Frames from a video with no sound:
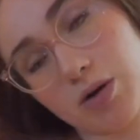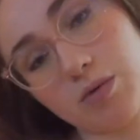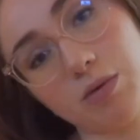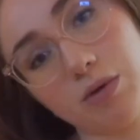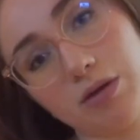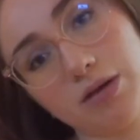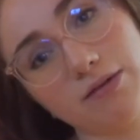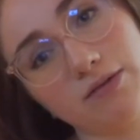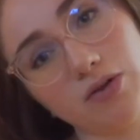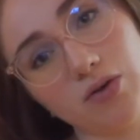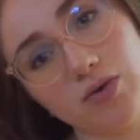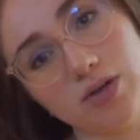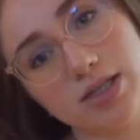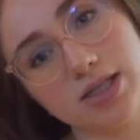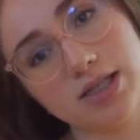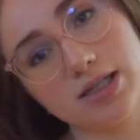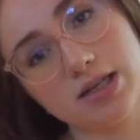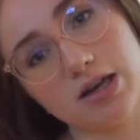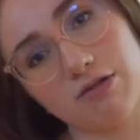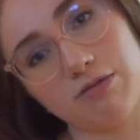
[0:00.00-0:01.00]
with fluids
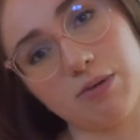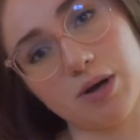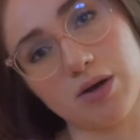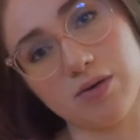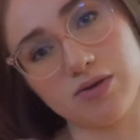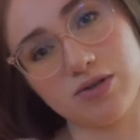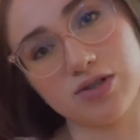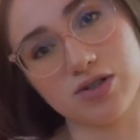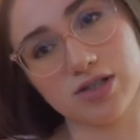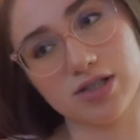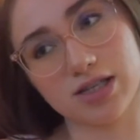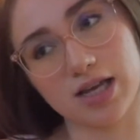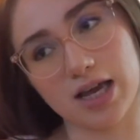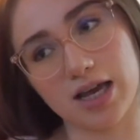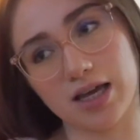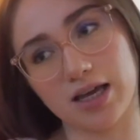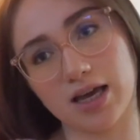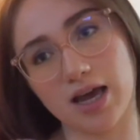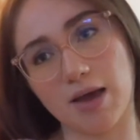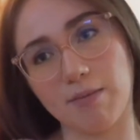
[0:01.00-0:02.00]
and stuff, but I was just
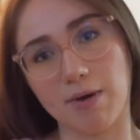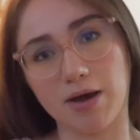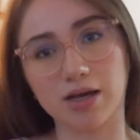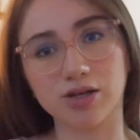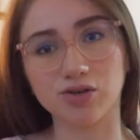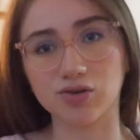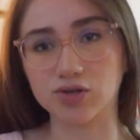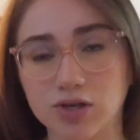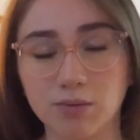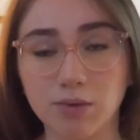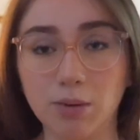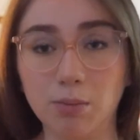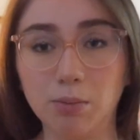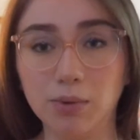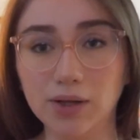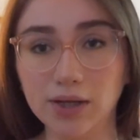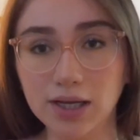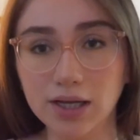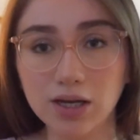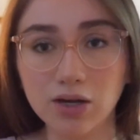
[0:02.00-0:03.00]
like, am I just gonna be
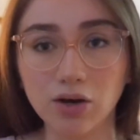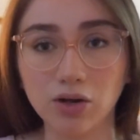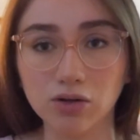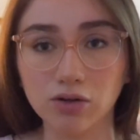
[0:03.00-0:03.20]
bleeding all